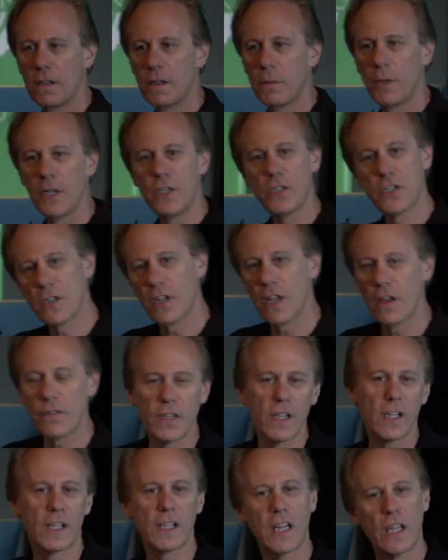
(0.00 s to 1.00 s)
But you still have to
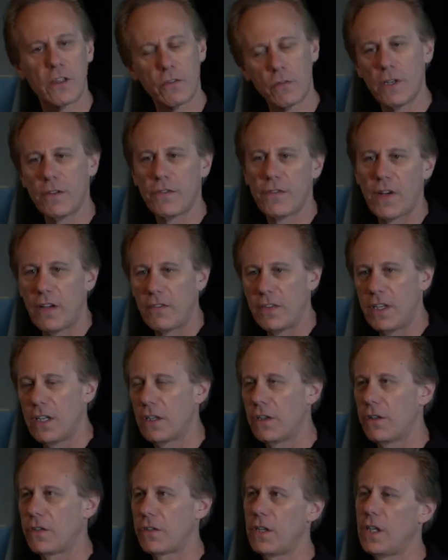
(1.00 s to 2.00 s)
look at that 3 to 5
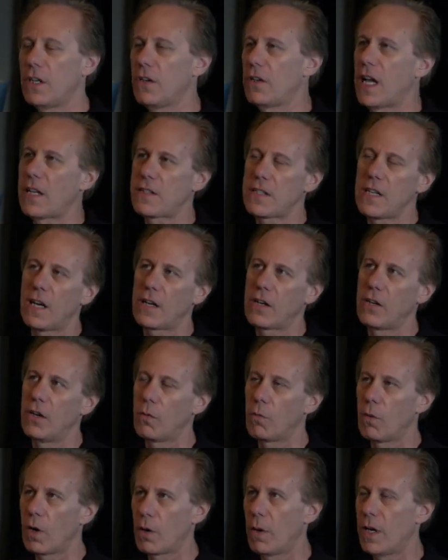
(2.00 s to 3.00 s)
years. So you go, that's not good.
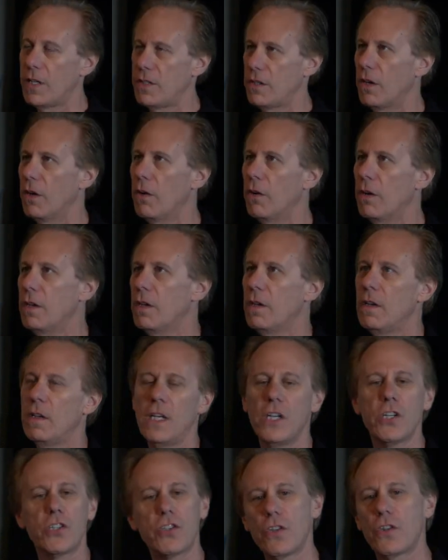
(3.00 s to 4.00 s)
What do I do?
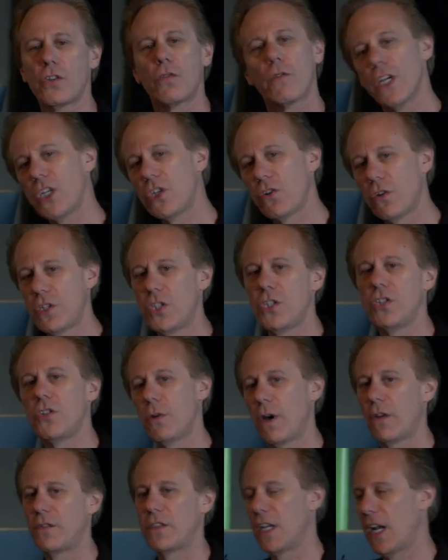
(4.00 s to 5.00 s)
Here's your 3 choices you
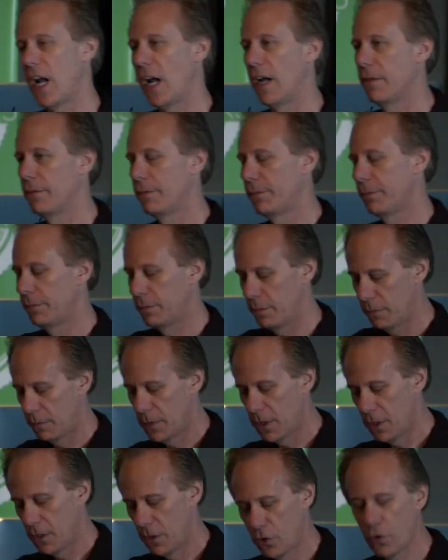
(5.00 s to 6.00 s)
have today.
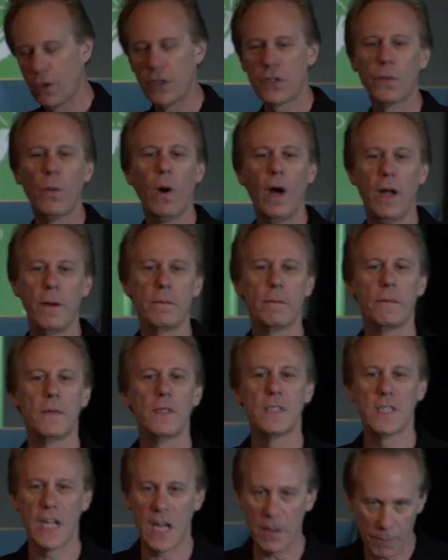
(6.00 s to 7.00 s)
Choice 1,
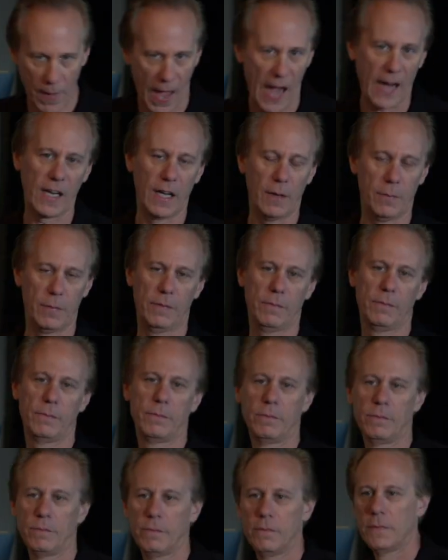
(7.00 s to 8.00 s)
tape backup.
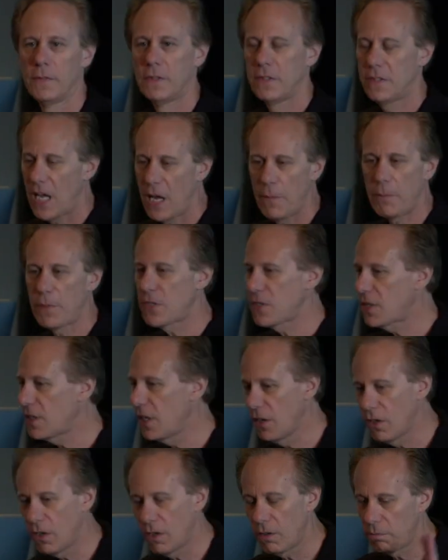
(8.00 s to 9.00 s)
Tape is
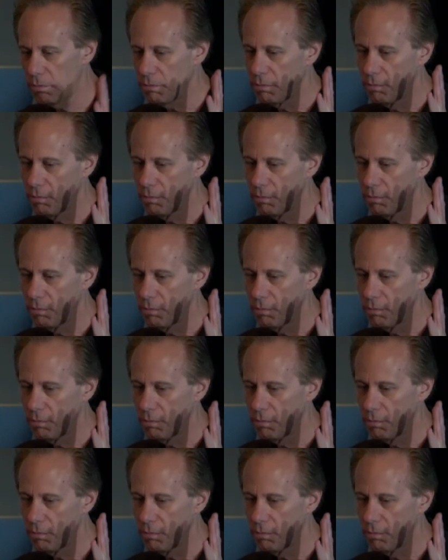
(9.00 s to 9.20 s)
still